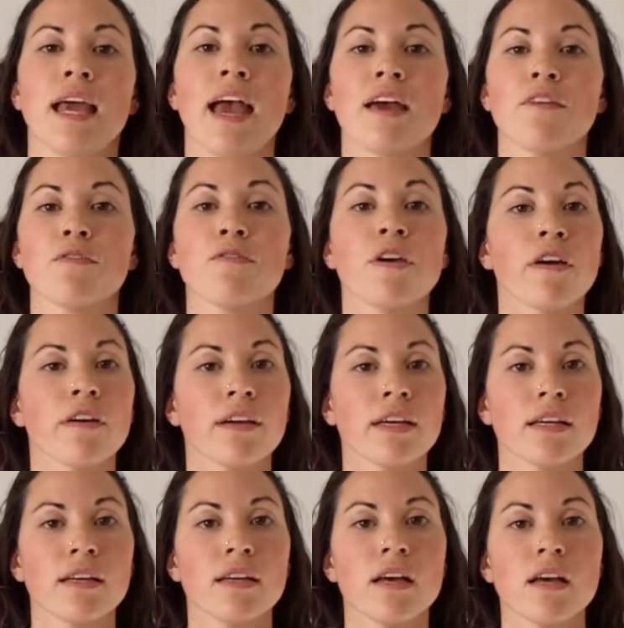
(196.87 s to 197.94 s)
and
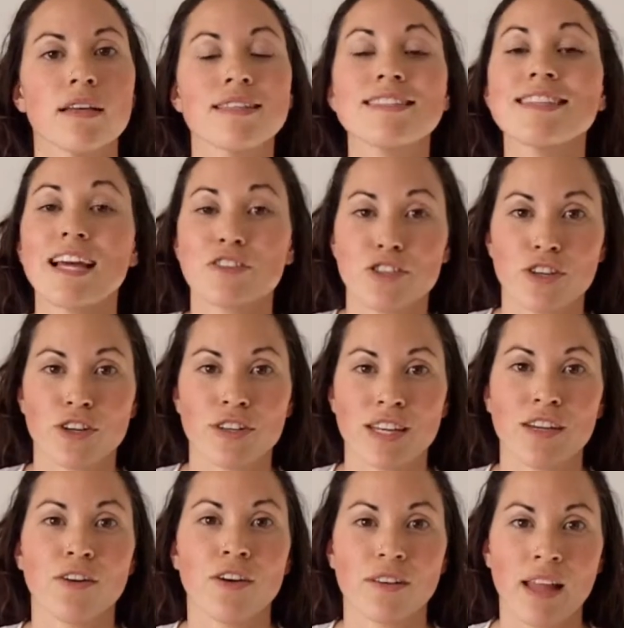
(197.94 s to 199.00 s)
very centered
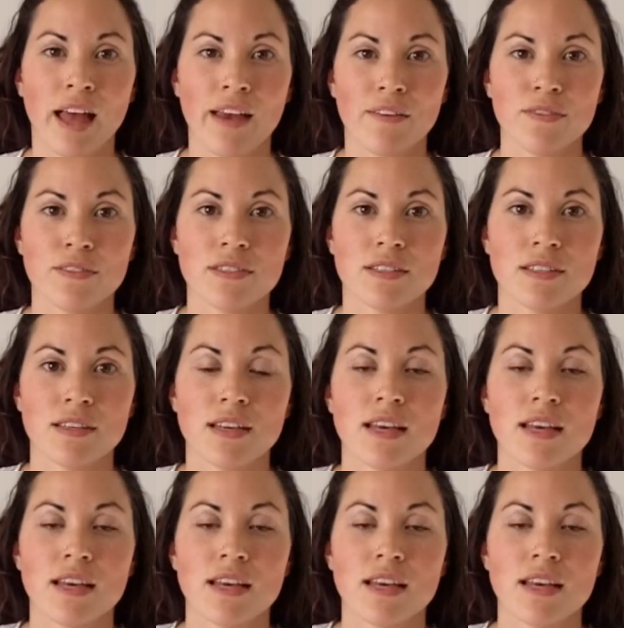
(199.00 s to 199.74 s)
in our lives.